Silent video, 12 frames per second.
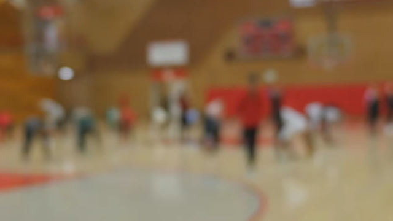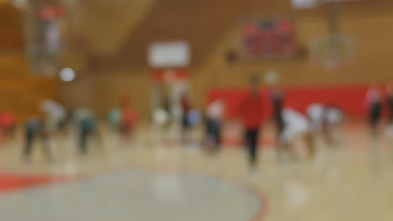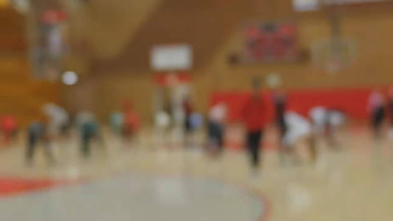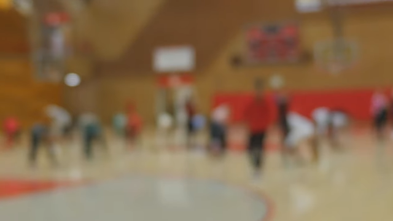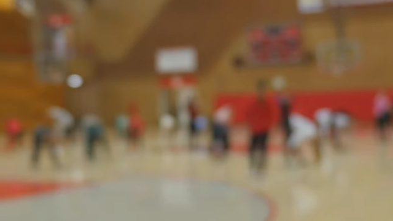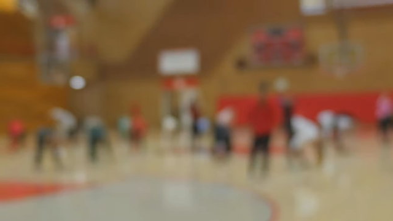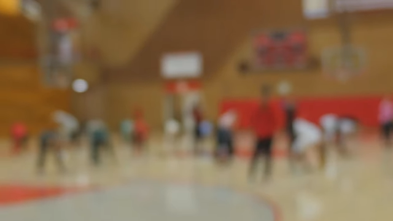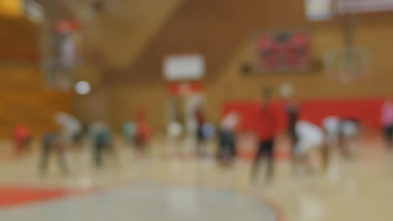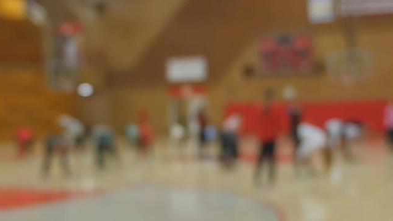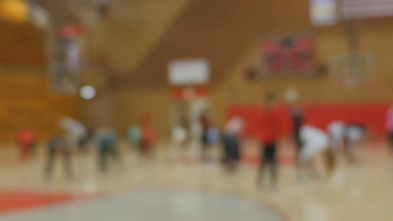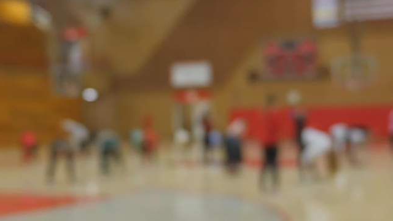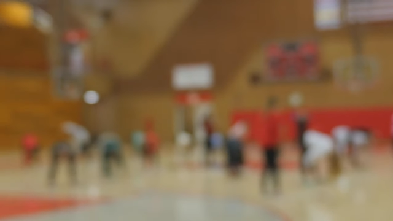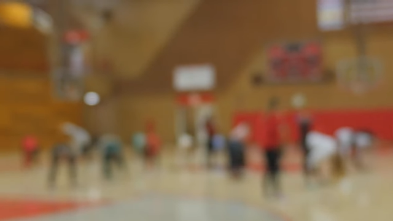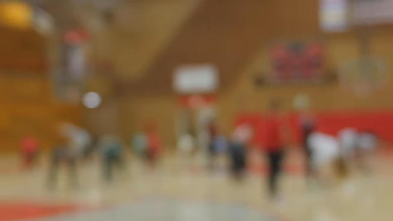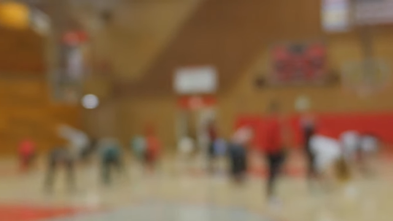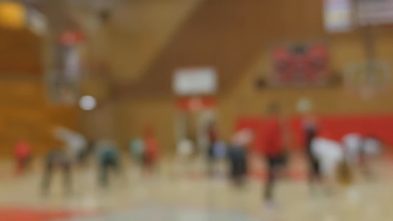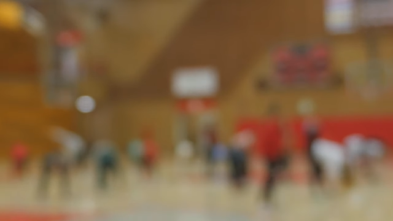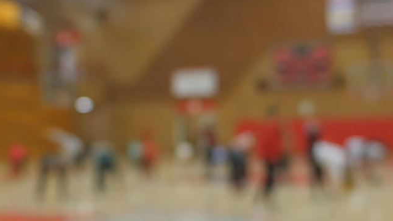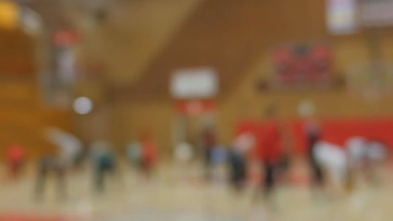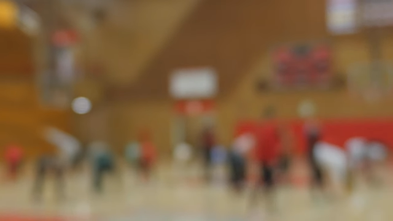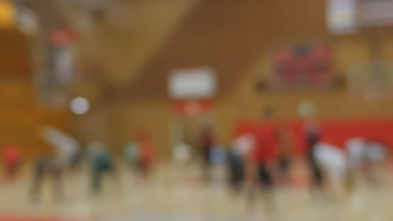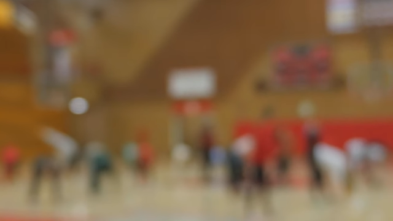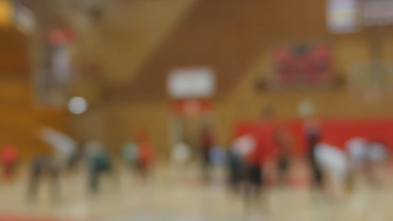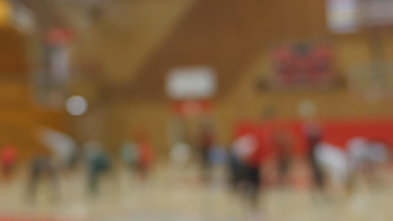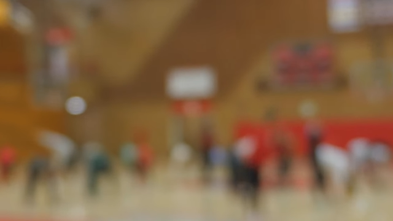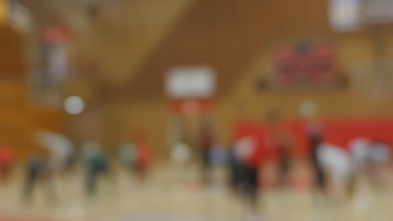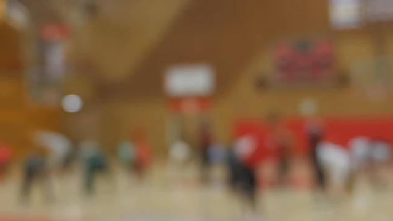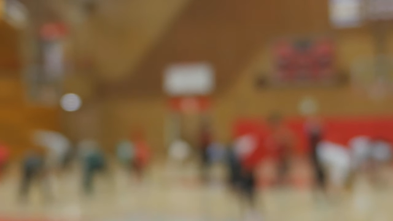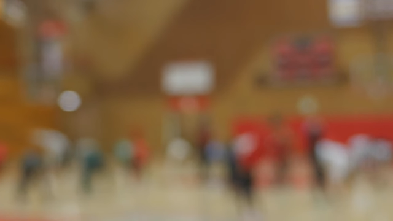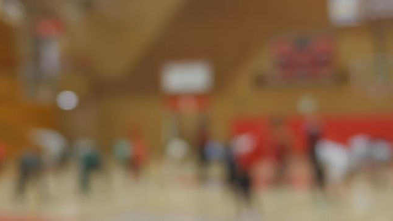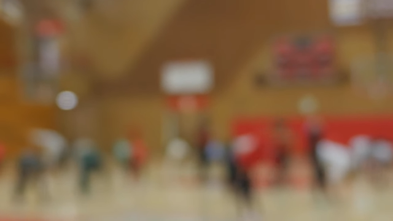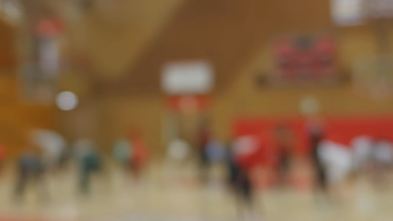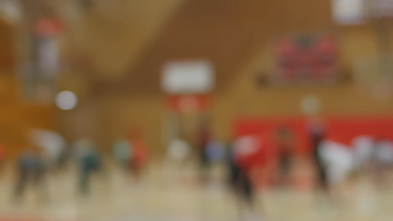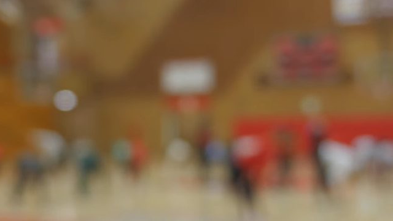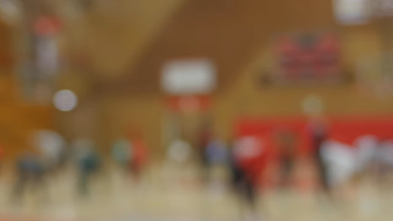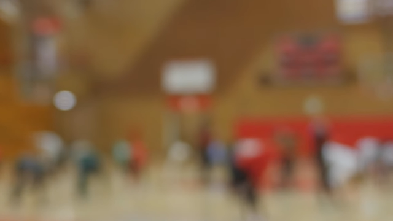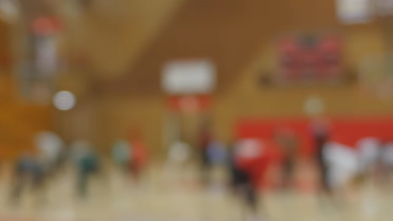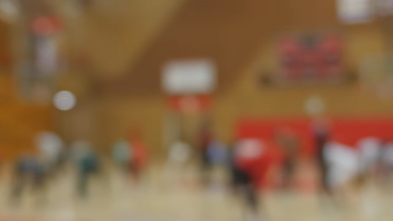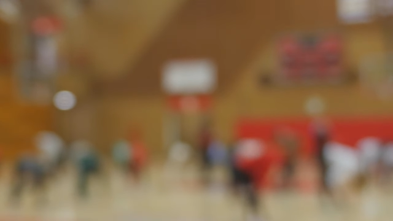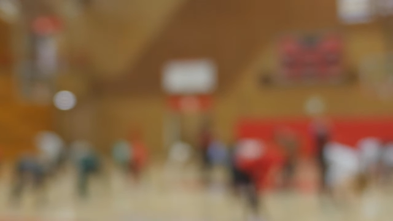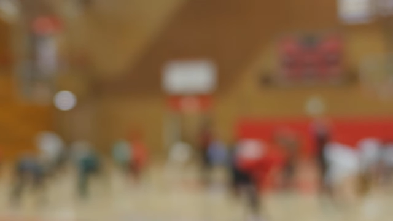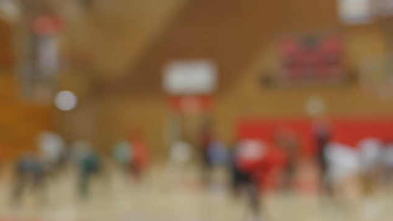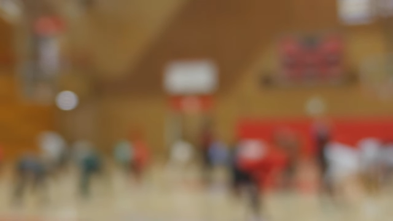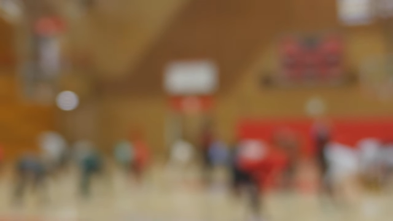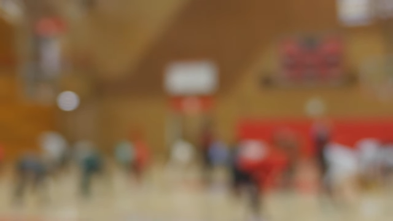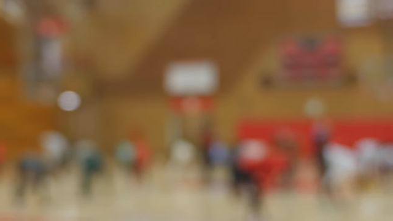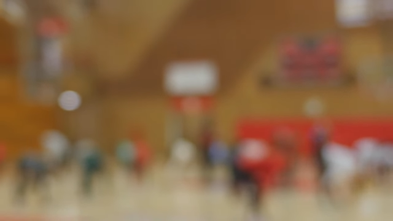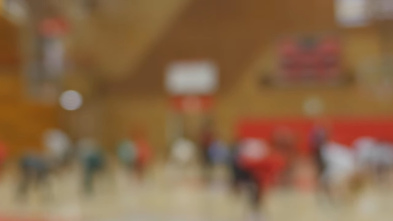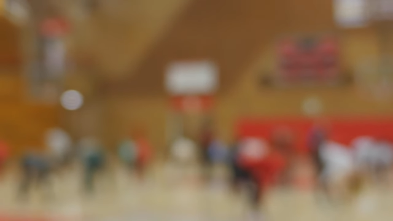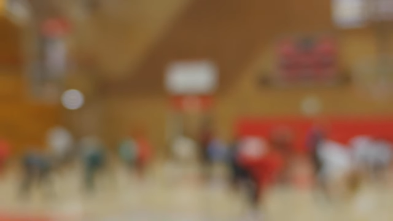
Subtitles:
Nobody's mouth can be seen.